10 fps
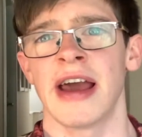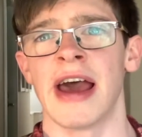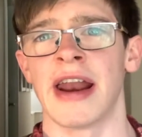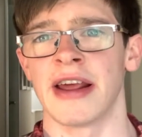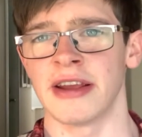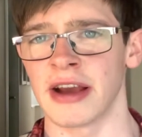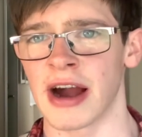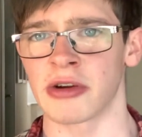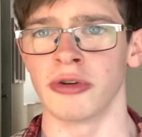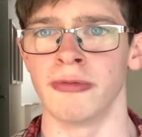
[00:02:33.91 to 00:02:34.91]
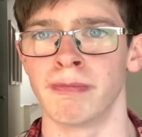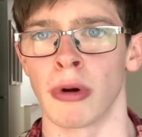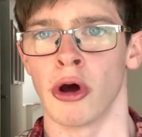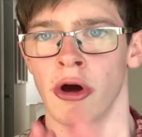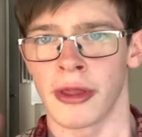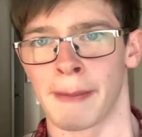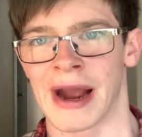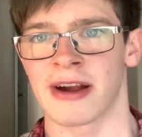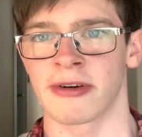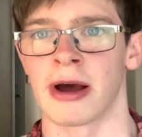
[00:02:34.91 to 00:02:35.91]
and I could blur the
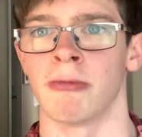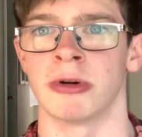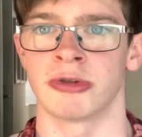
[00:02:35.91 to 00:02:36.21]
background,